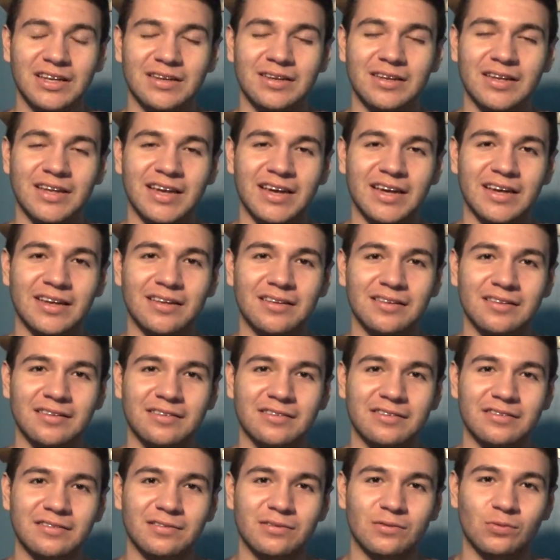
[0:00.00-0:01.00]
And
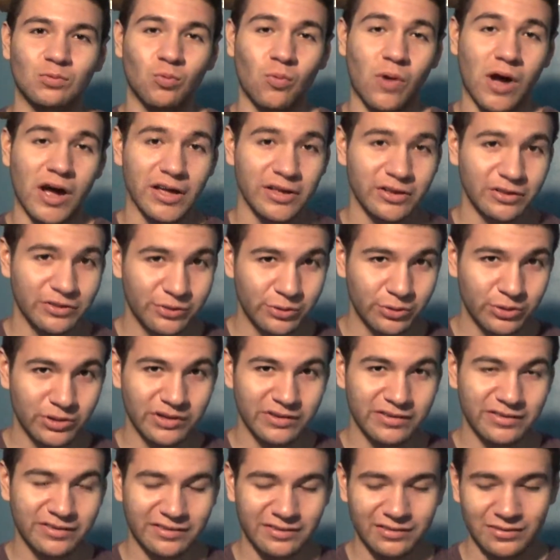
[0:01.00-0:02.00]
while you do
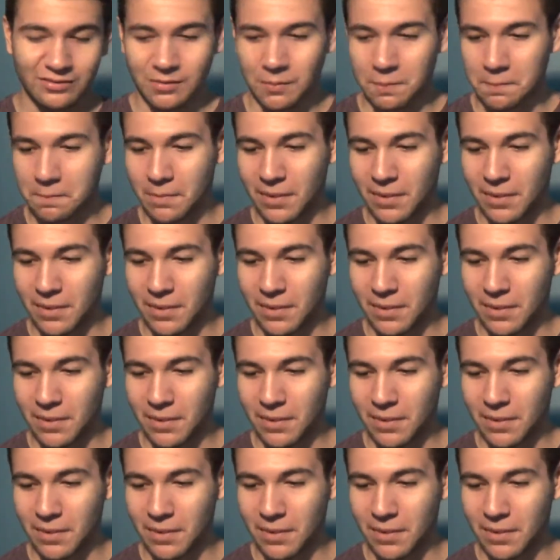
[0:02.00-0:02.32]
this,